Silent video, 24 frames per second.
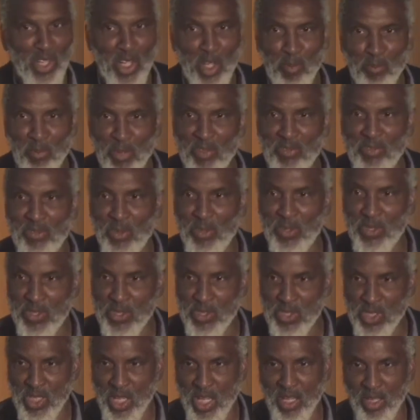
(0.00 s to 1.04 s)
but for the
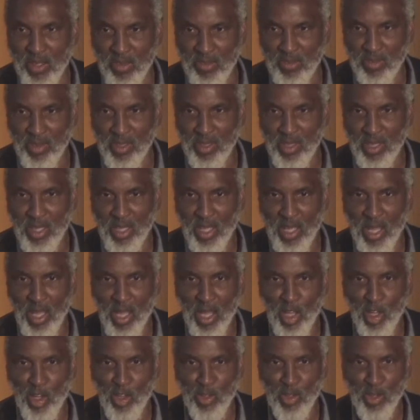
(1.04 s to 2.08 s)
state.
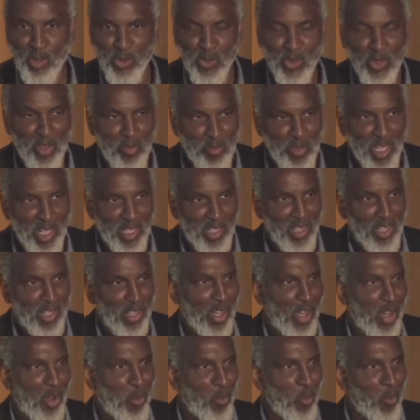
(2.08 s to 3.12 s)
You have been
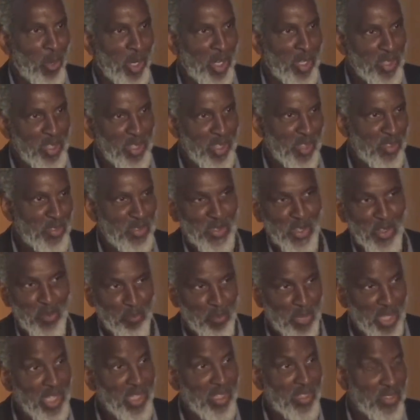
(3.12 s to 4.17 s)
one of the sort of
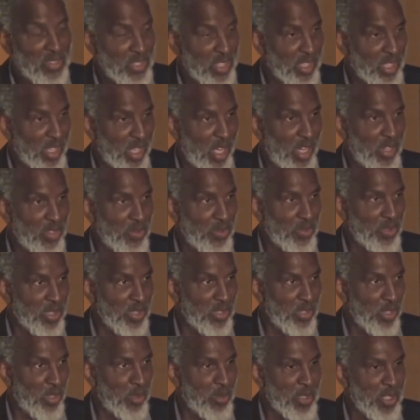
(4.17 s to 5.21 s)
beacons in the country in
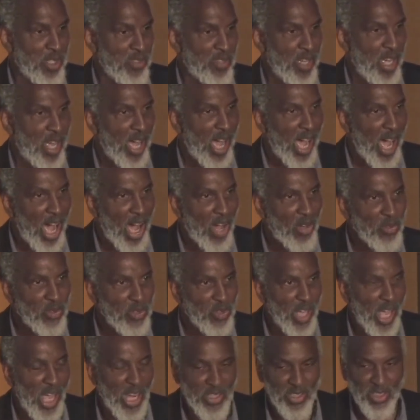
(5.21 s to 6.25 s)
terms of how to
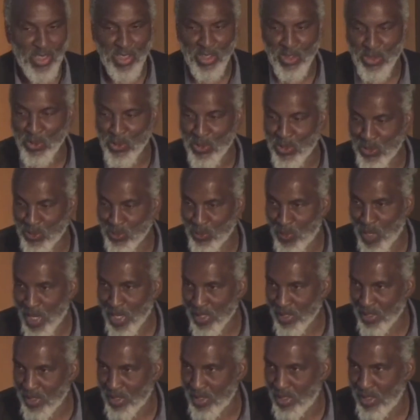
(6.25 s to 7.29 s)
actually do this right.
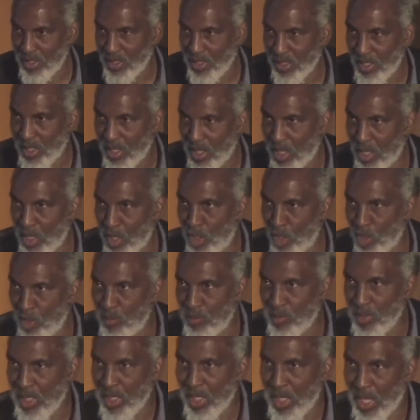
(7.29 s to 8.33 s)

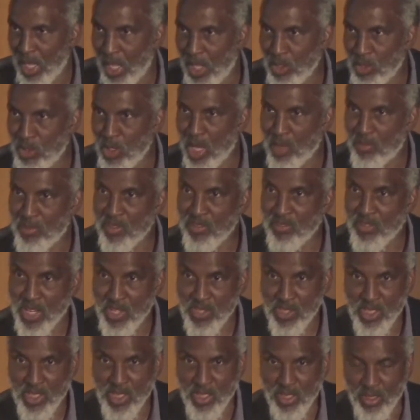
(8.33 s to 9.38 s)
And you have
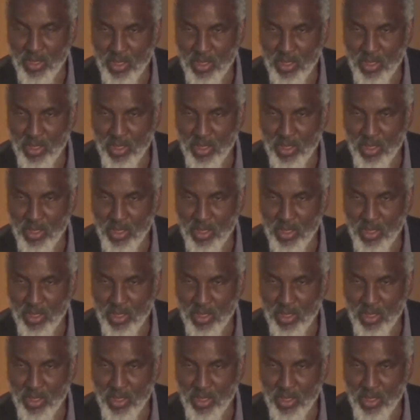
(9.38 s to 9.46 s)
invested.